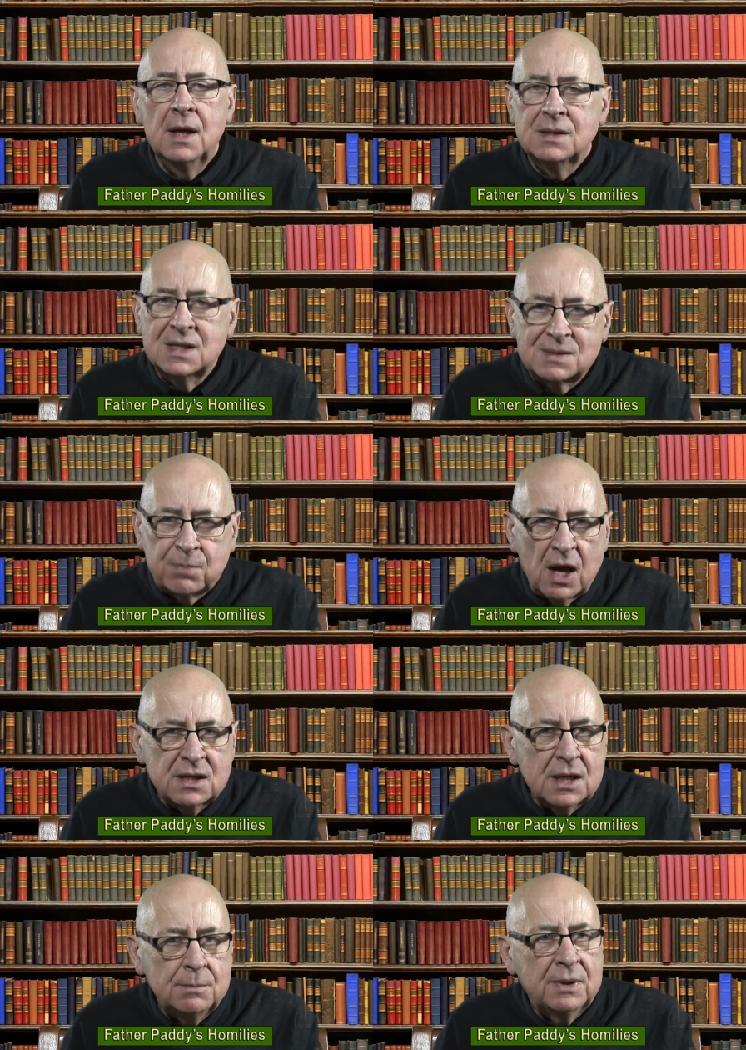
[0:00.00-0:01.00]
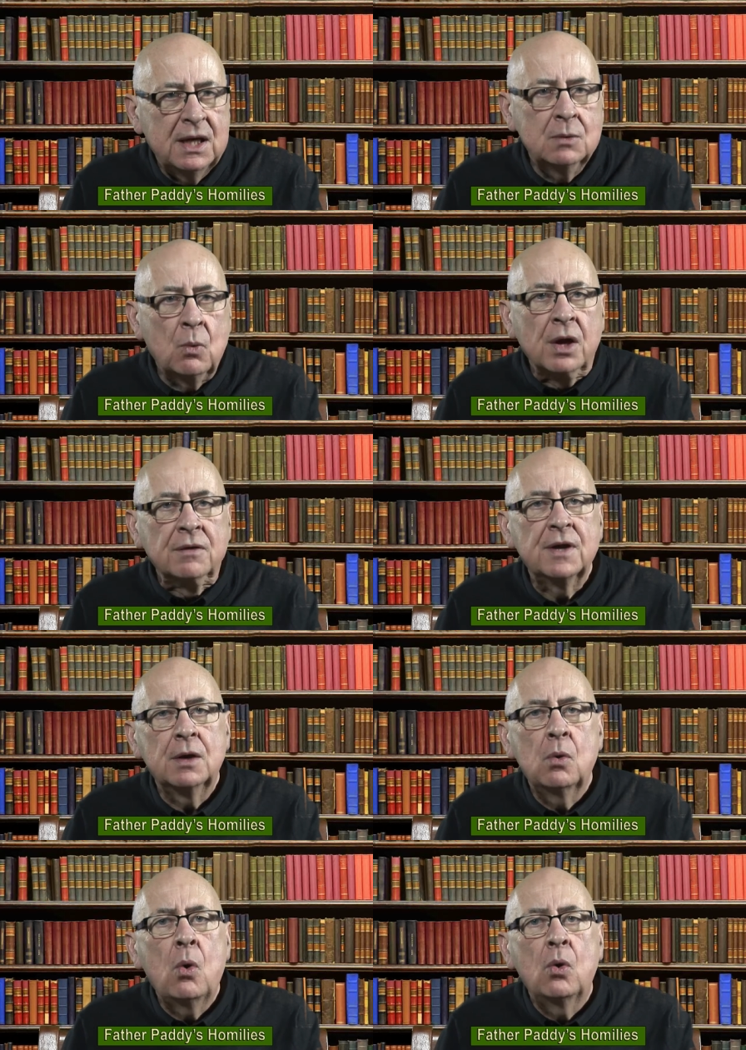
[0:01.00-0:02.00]
Despite him being one of
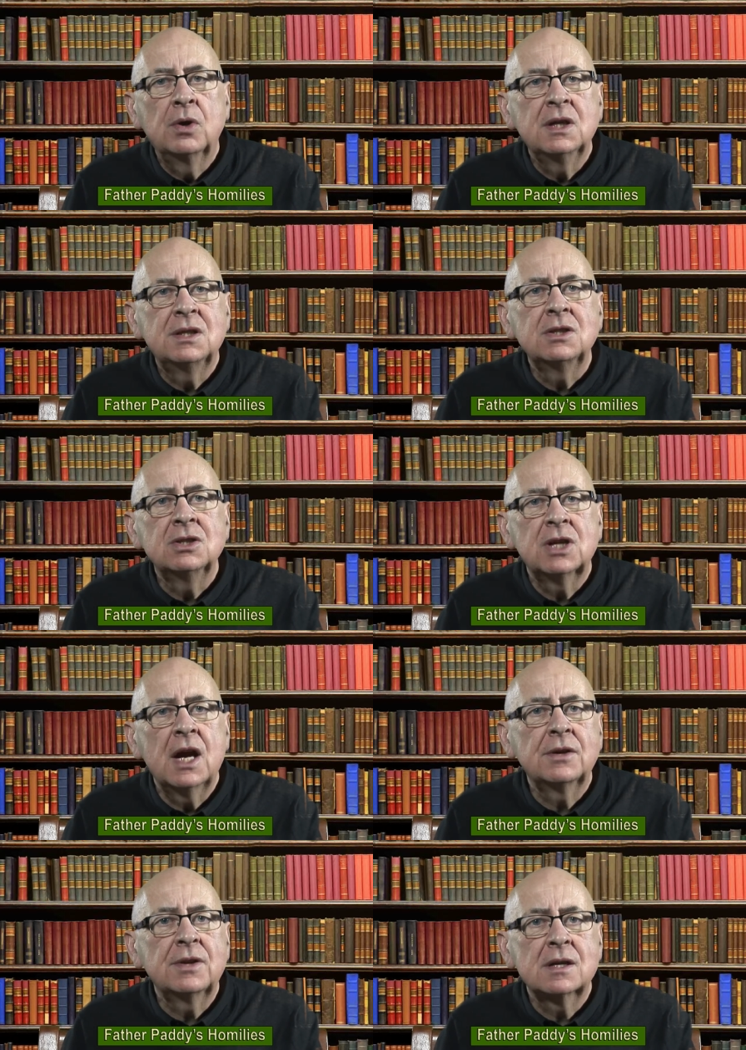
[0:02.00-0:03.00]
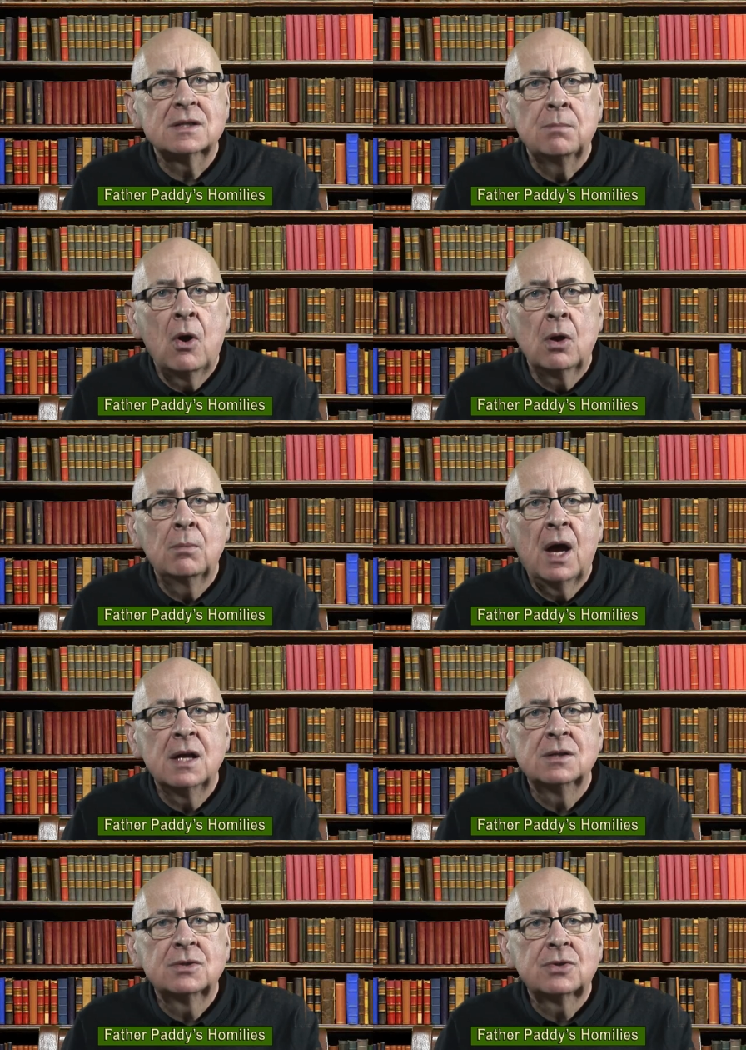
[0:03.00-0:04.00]
their own, he didn't share their
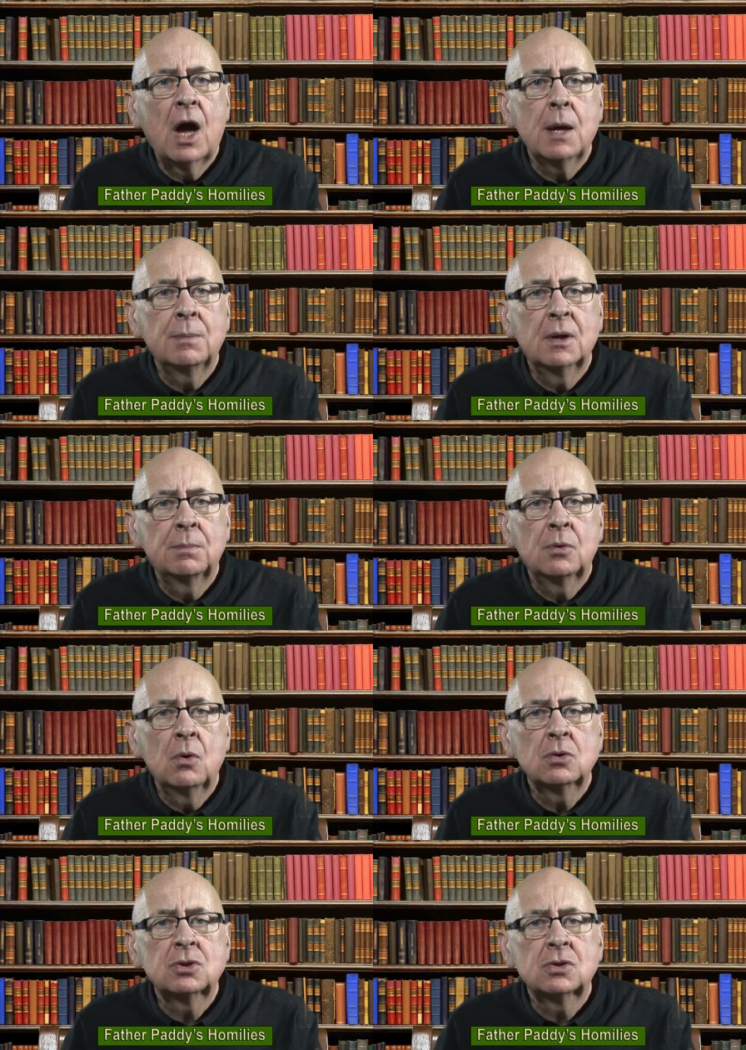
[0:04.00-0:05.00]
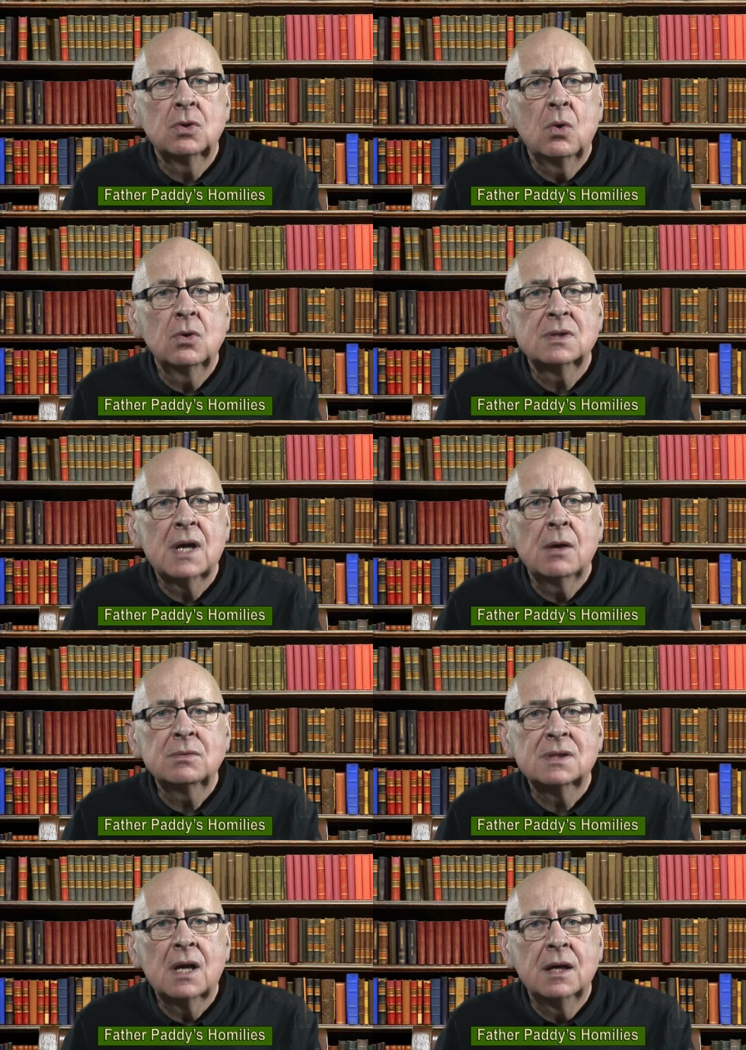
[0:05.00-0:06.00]
small-minded tribal approach towards
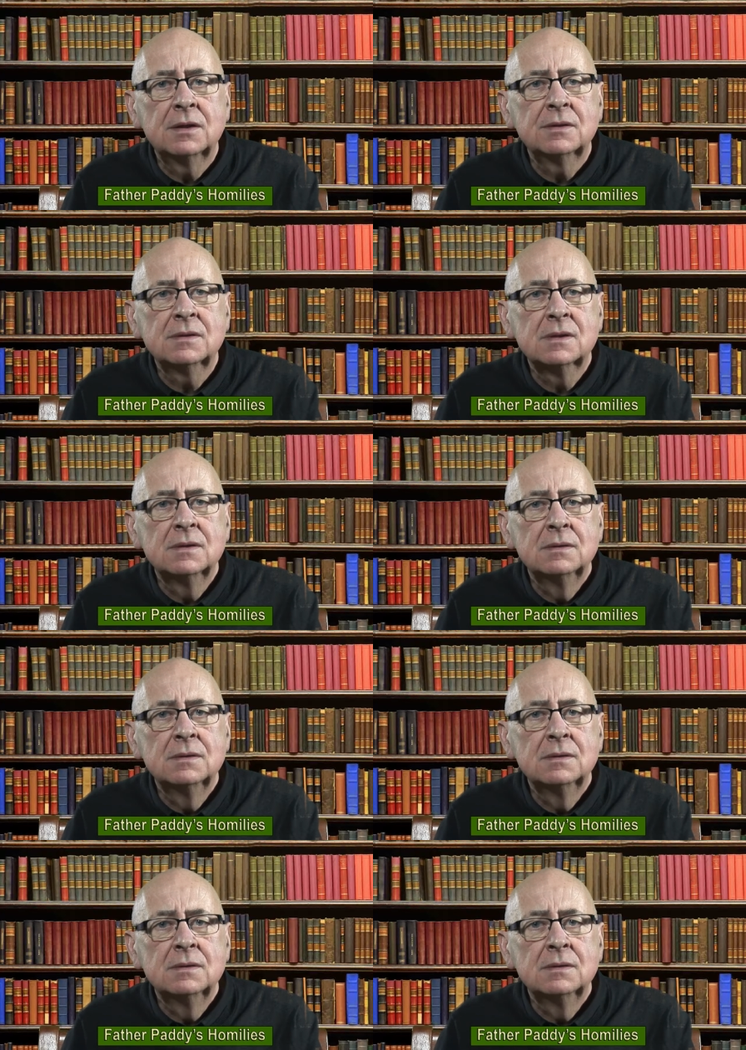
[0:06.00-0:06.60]
outsiders.